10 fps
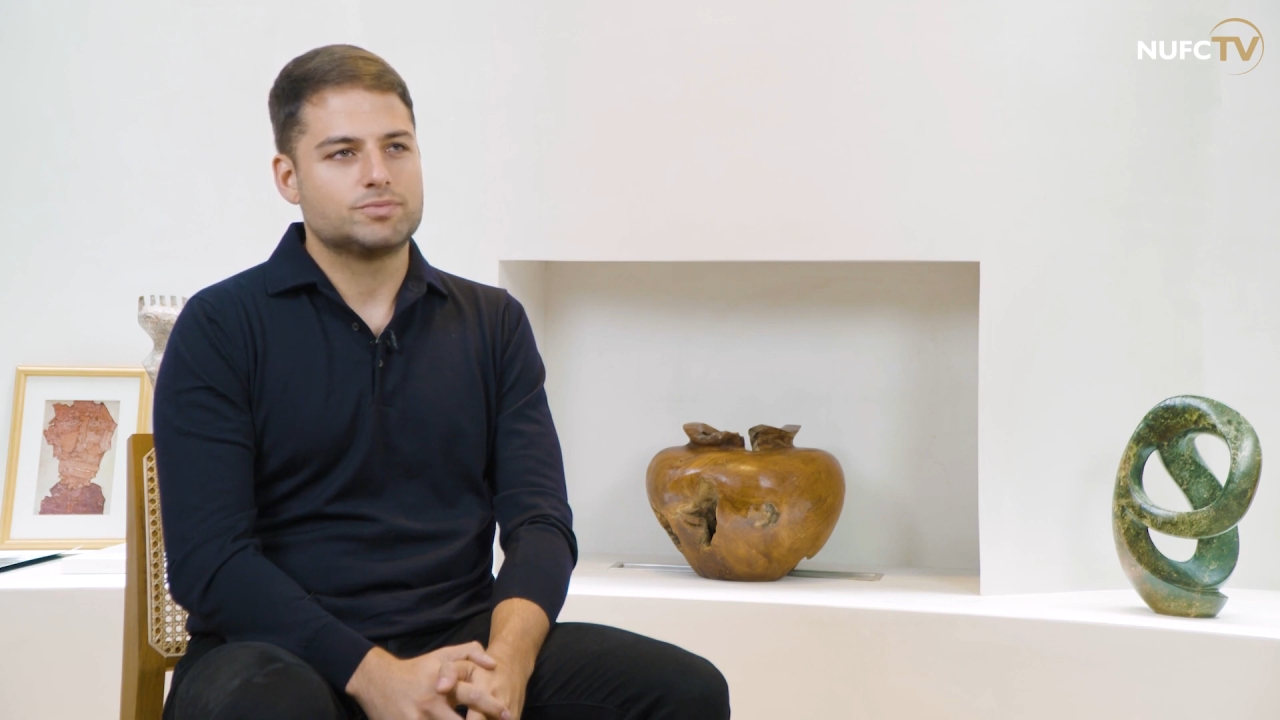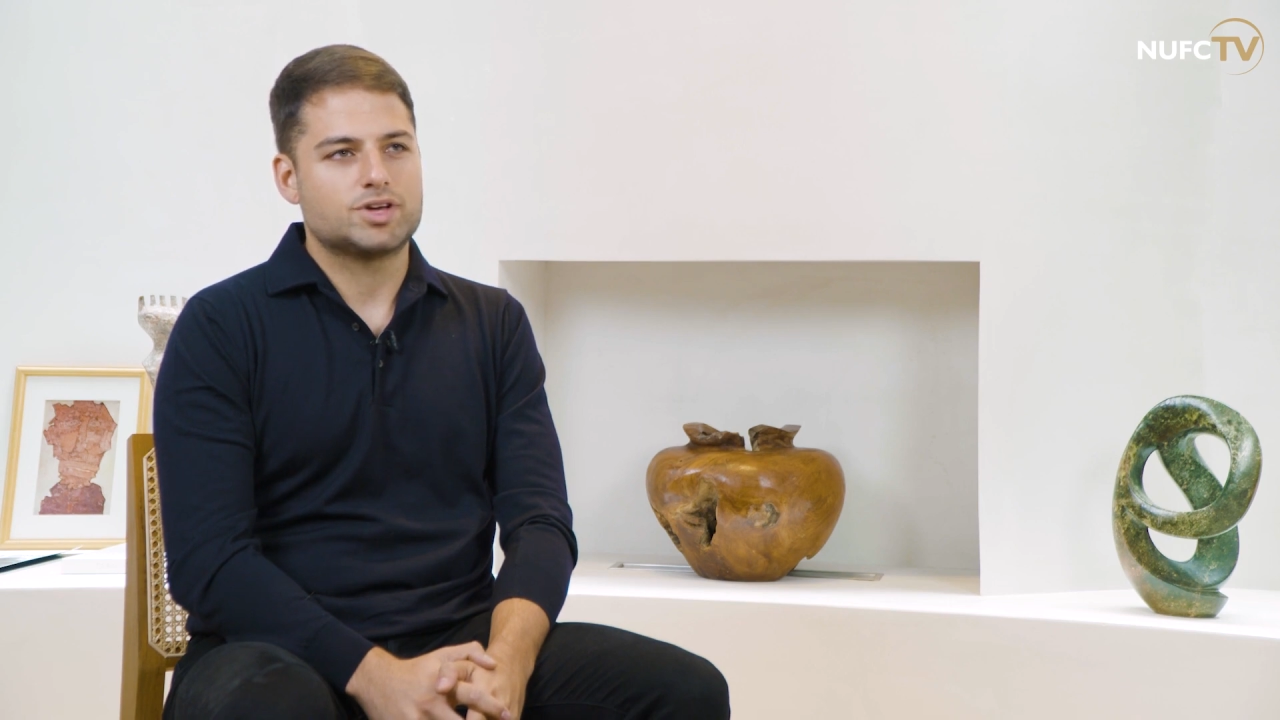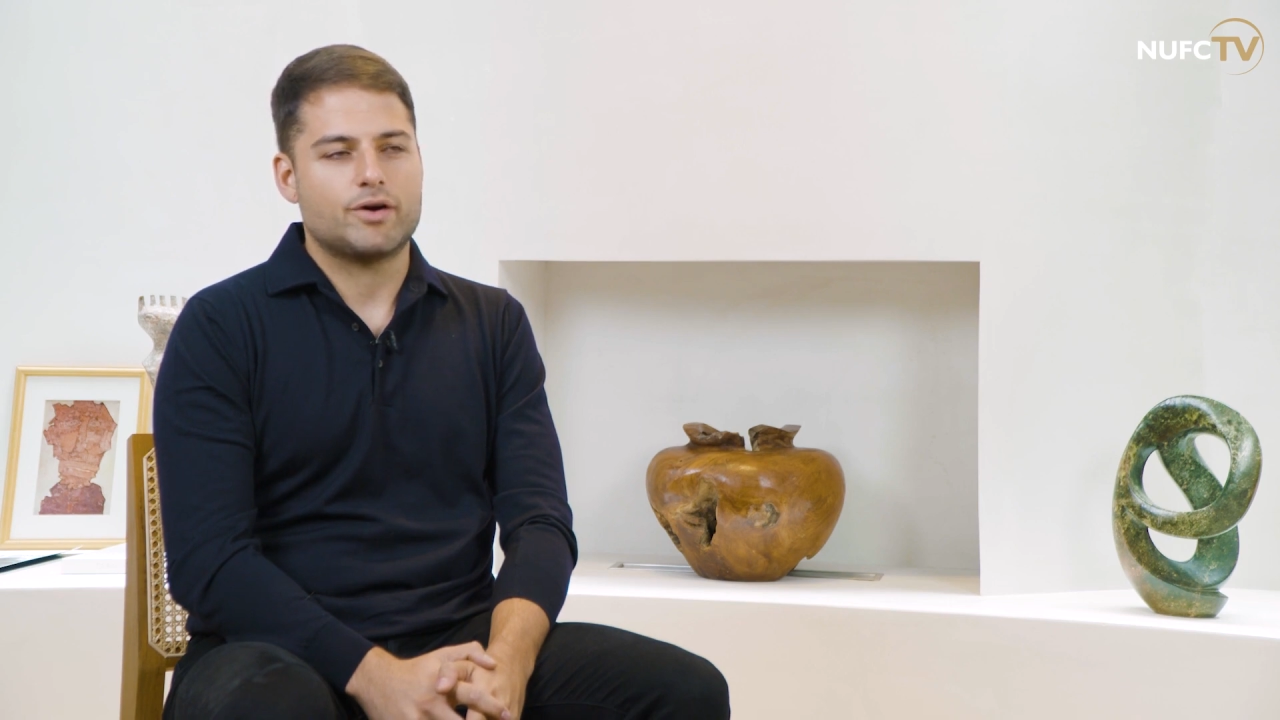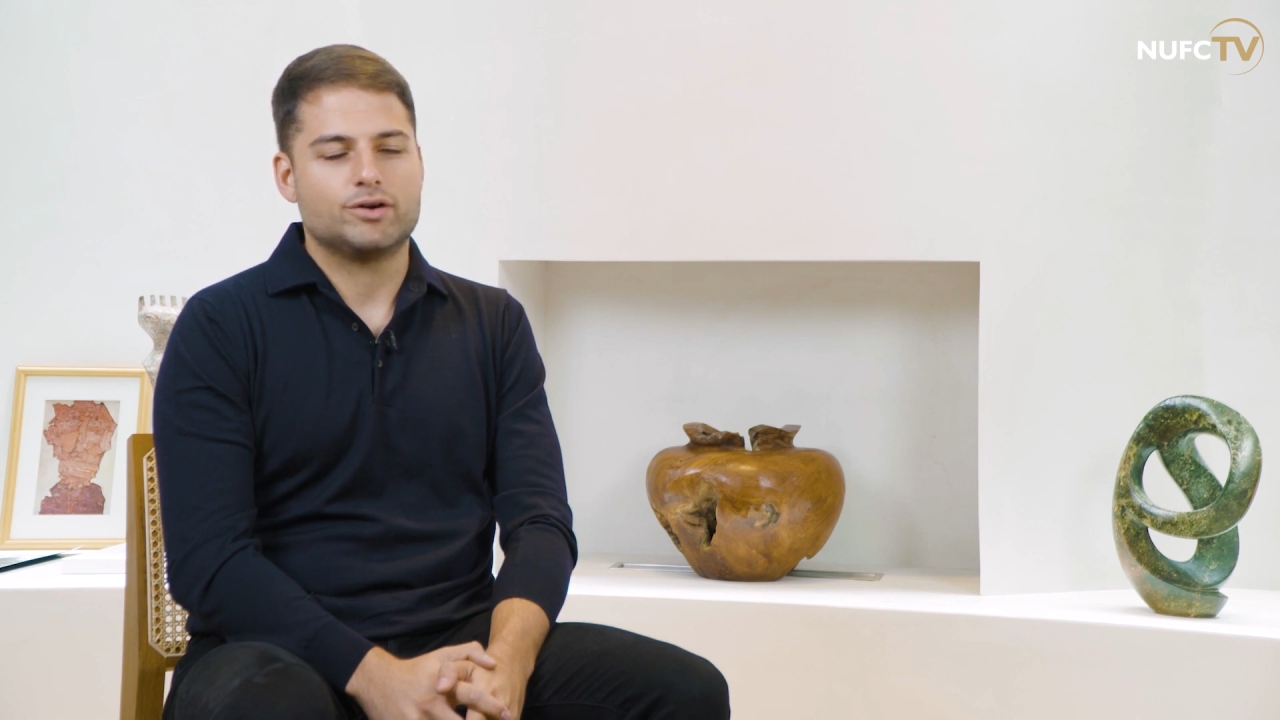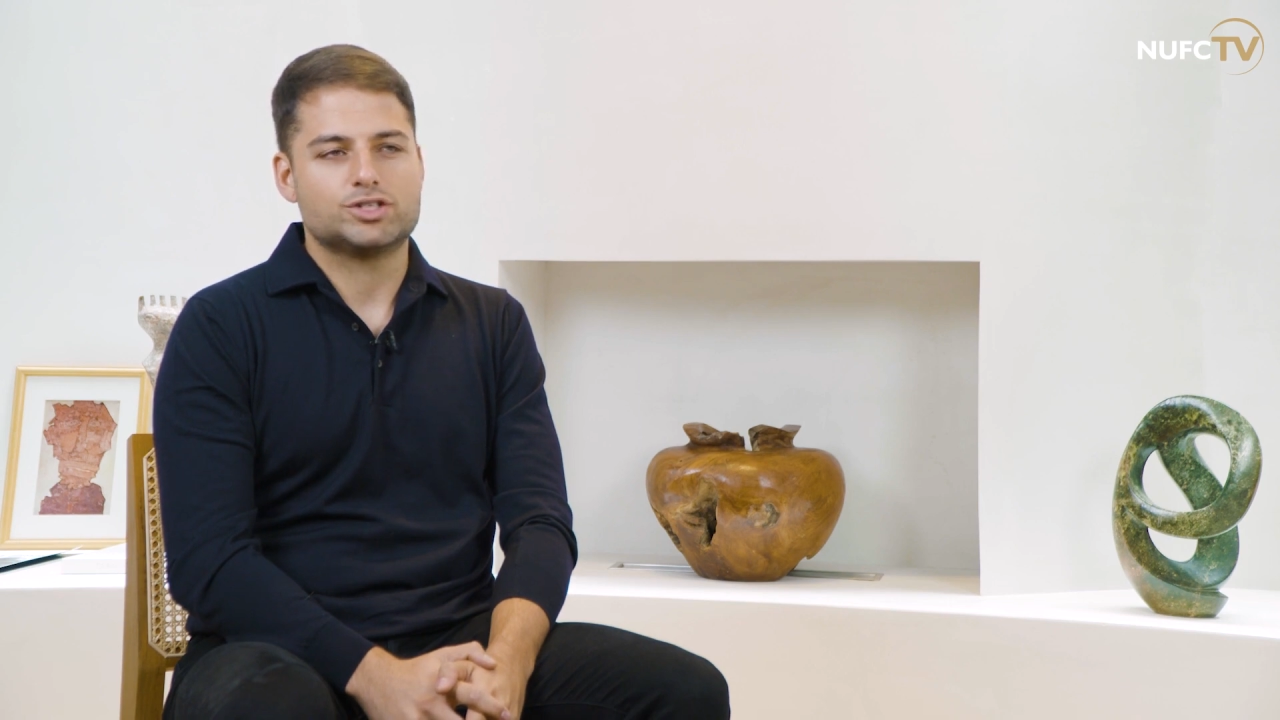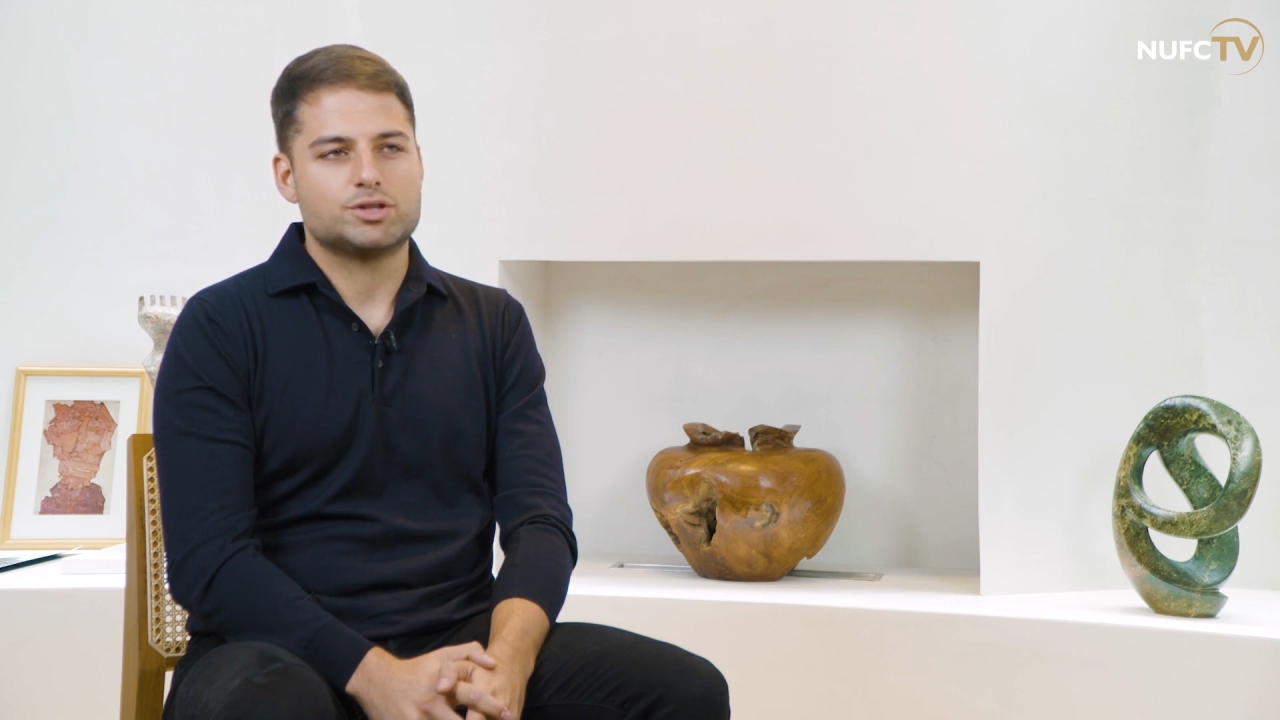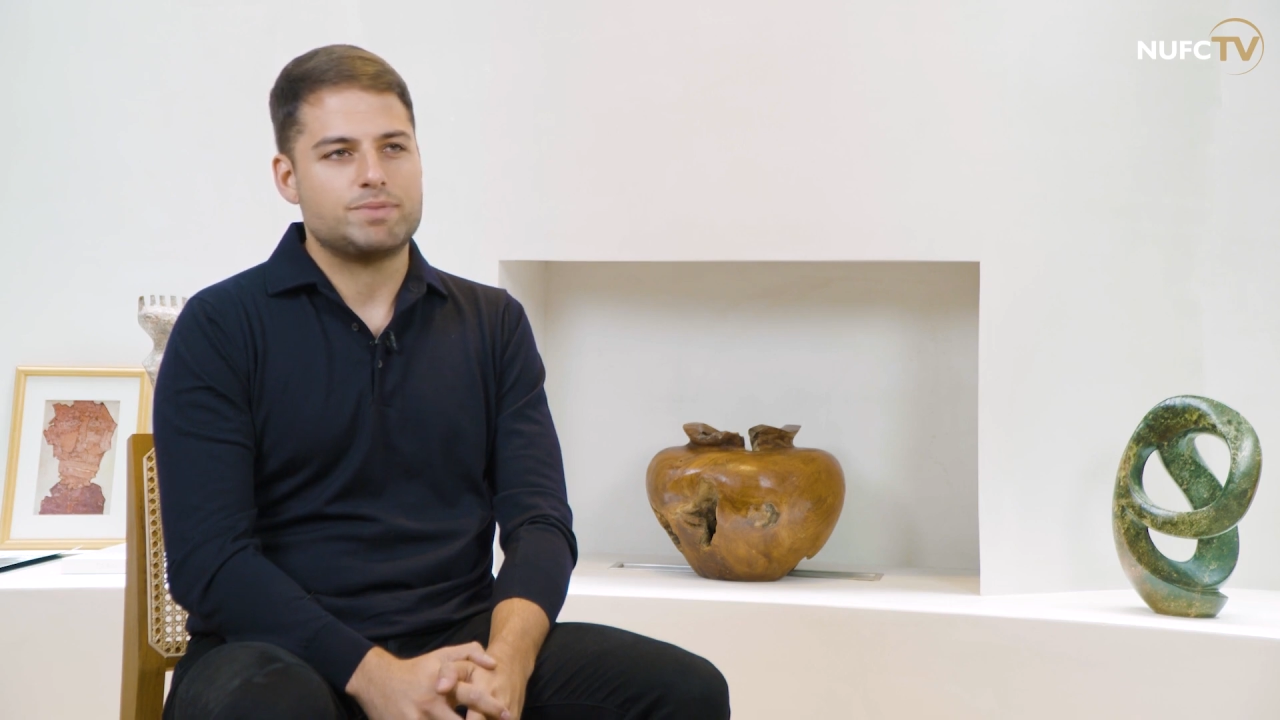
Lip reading: going onto the